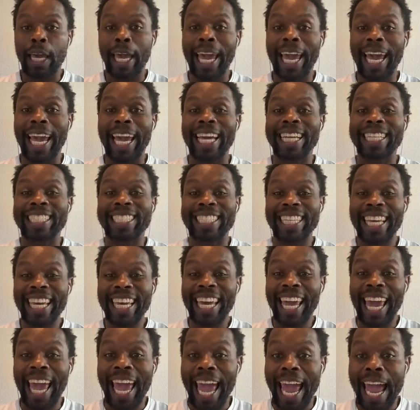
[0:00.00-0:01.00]
and
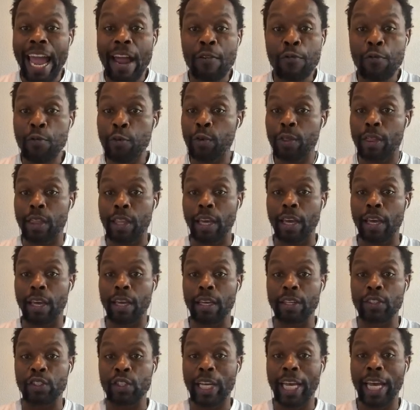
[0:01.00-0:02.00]
take
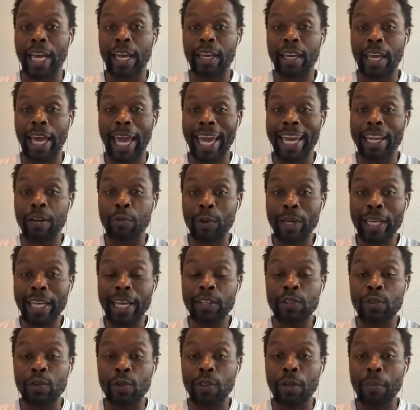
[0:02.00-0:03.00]
everything, Jay. And we
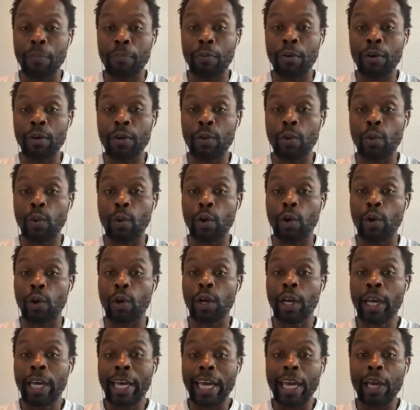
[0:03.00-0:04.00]
get to the point
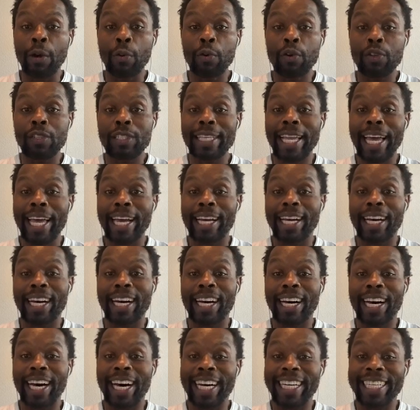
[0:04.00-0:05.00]
where it was like
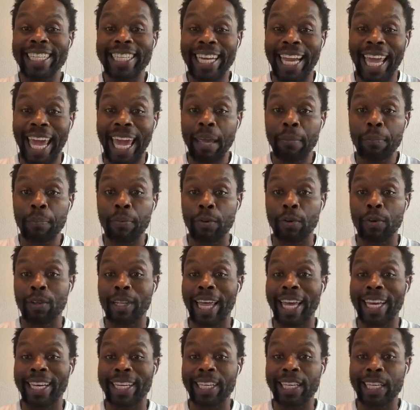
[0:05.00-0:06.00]
a, a neighbor,
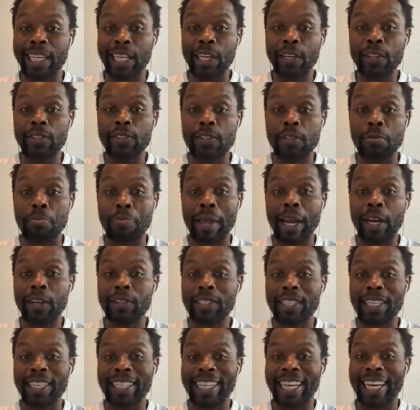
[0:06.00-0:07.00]
like a good
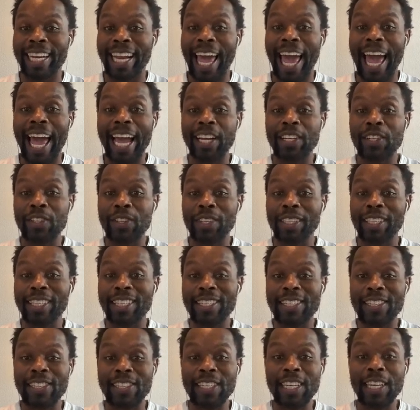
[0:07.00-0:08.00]
Samaritan that actually
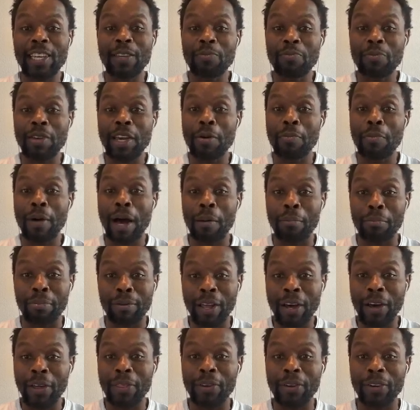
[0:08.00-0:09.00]
see me and my
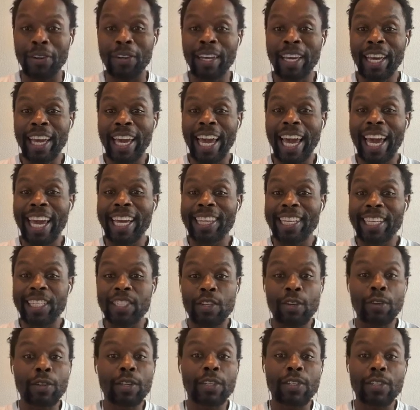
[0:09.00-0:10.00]
brother and they
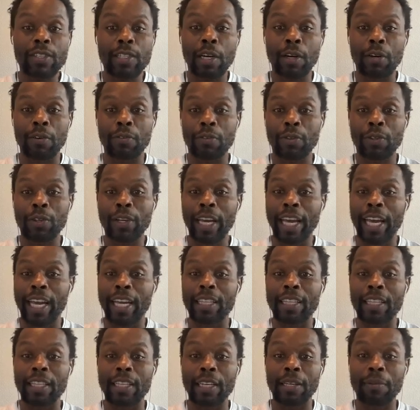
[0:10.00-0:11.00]
took us over
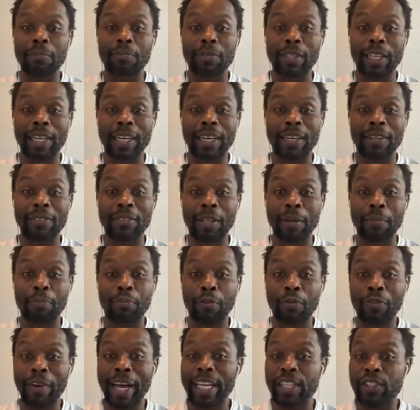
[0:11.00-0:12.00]
and the, the, the
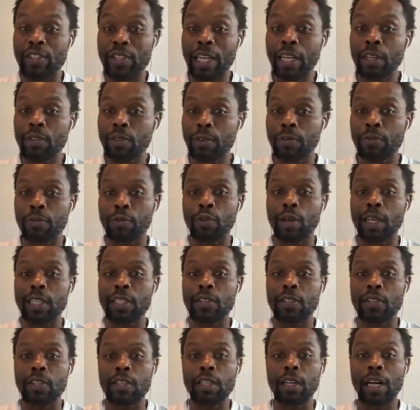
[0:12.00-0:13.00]
provide shelter for
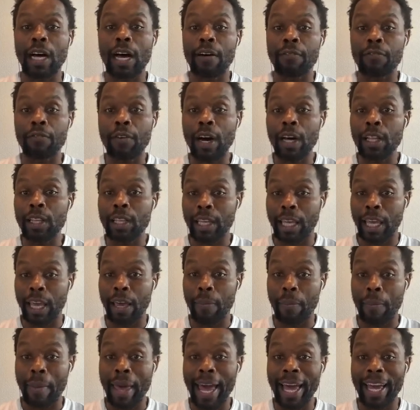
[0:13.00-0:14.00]
us until our father
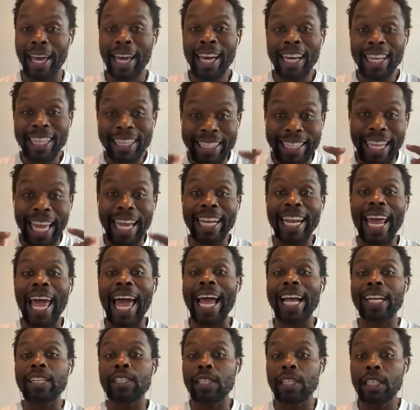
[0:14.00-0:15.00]
came back. That
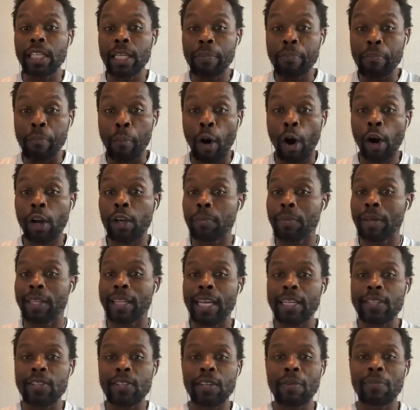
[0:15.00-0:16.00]
actually marked me.
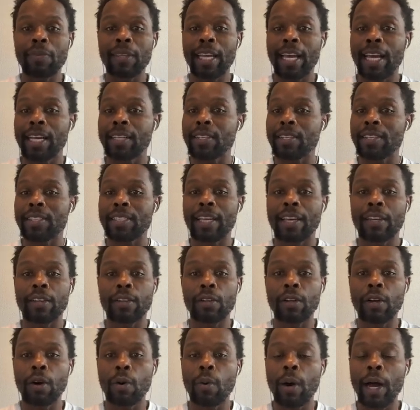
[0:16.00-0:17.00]
That's something I just like,
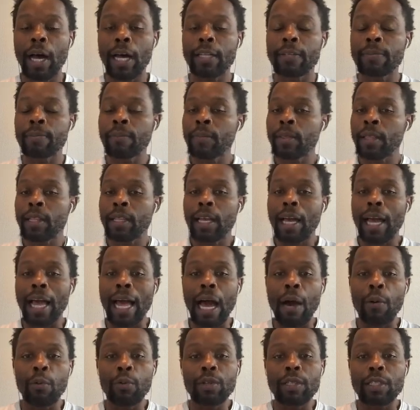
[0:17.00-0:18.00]
you know what?
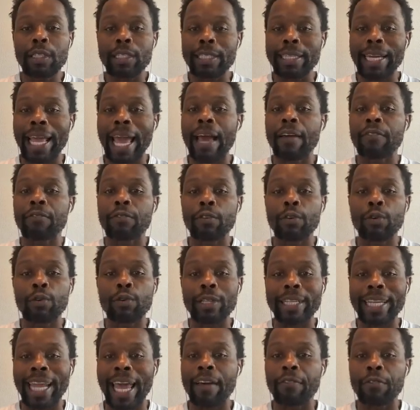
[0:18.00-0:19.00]
I would never,
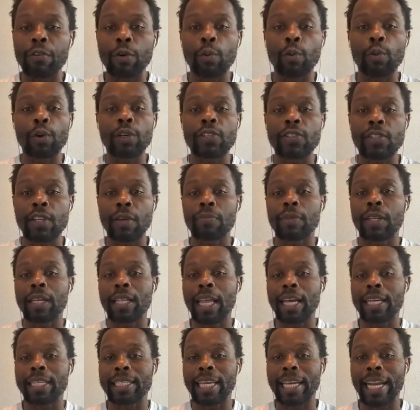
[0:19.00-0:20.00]
never want something
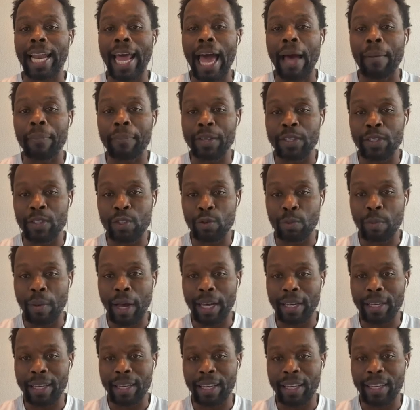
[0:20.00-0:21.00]
like that happen to
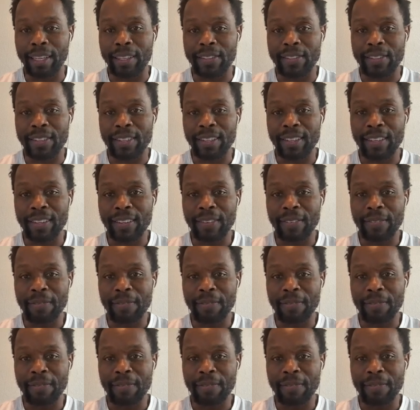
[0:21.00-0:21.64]
my kids